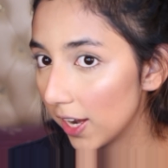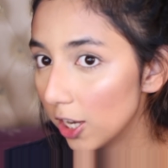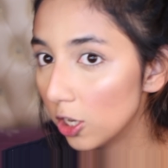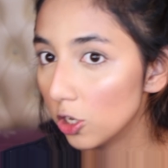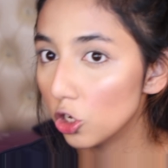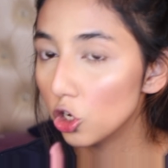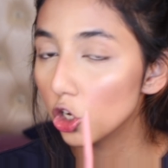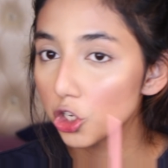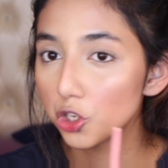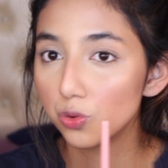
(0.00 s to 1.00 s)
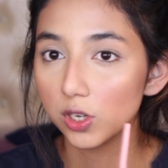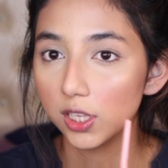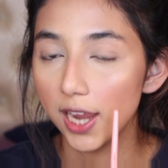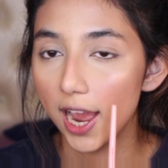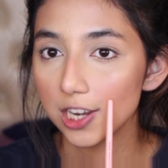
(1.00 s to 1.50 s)
it looks
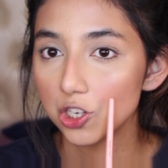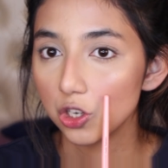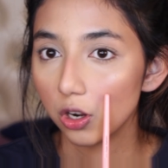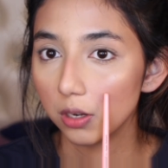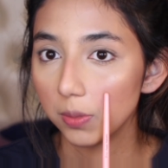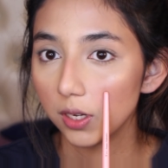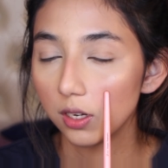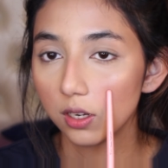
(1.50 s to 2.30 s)
really ashy on me.